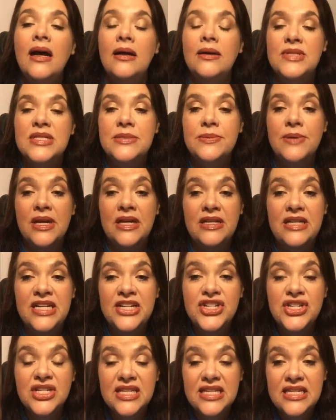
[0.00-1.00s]
Uh, I was
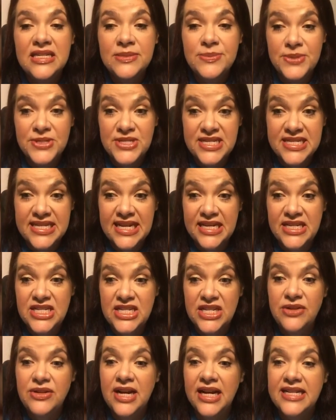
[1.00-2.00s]
initially supposed to stay
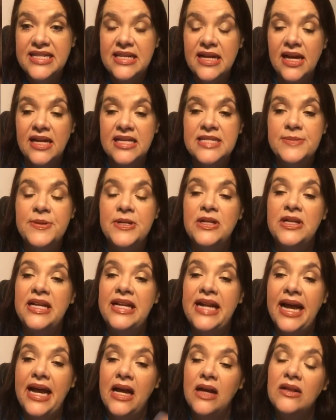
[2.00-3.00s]
two nights in the hospital
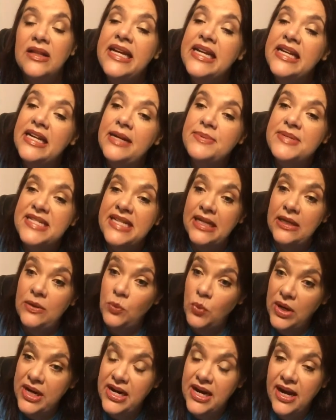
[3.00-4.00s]
and I only ended up
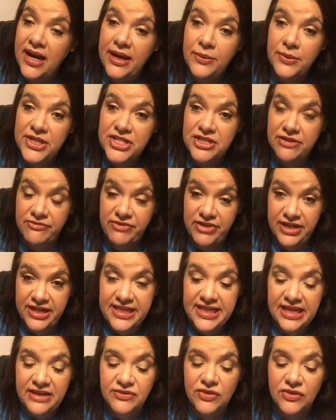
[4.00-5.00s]
staying one night, which I'm
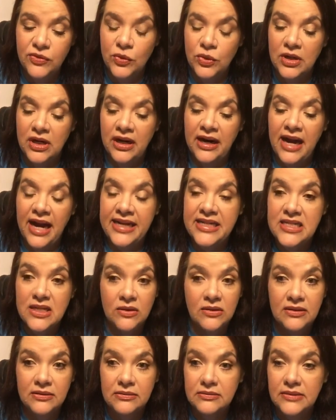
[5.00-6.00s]
very thankful for. I
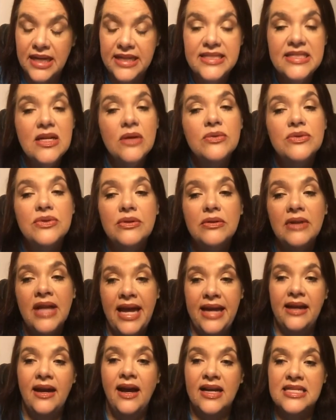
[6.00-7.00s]
don't, I don't
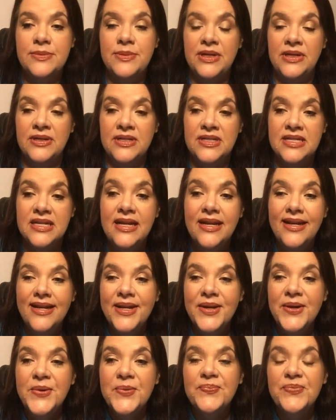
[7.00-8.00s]
like hospitals
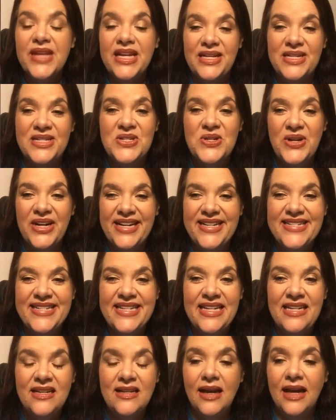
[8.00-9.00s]
and it's
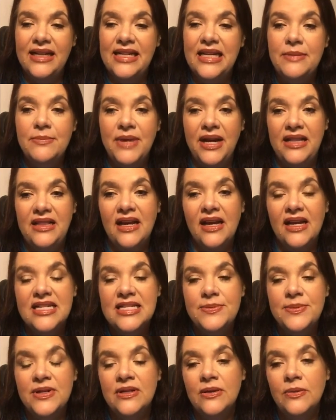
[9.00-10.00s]
crazy. I didn't mind the
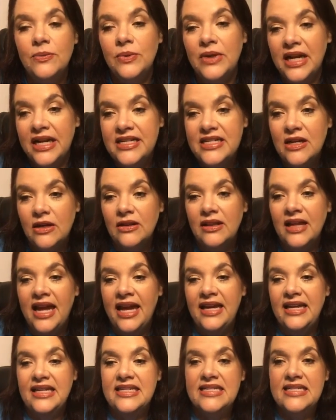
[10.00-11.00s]
hospital. What I don't
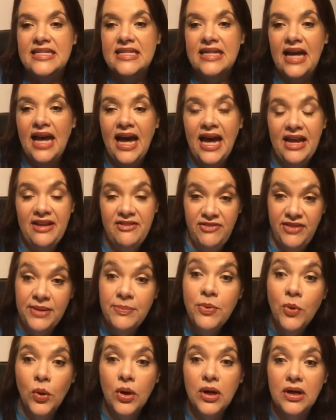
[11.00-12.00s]
like is the
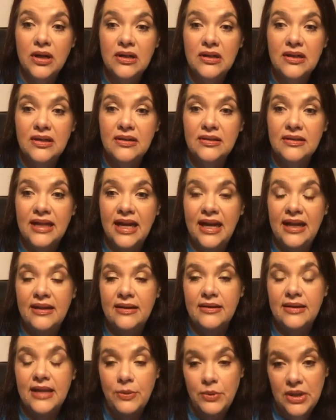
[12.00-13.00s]
IV port
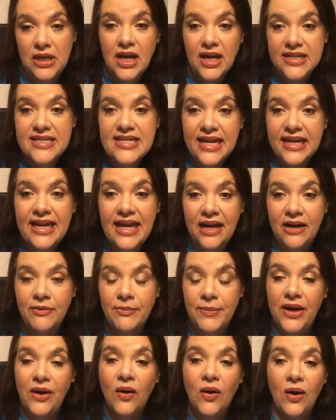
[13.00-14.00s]
that they would not take out
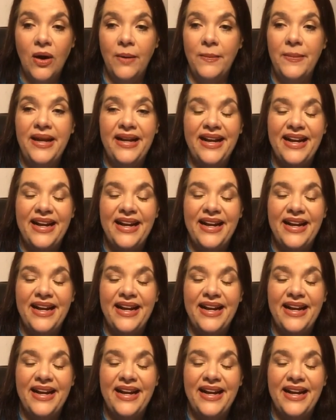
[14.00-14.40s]
of my arm.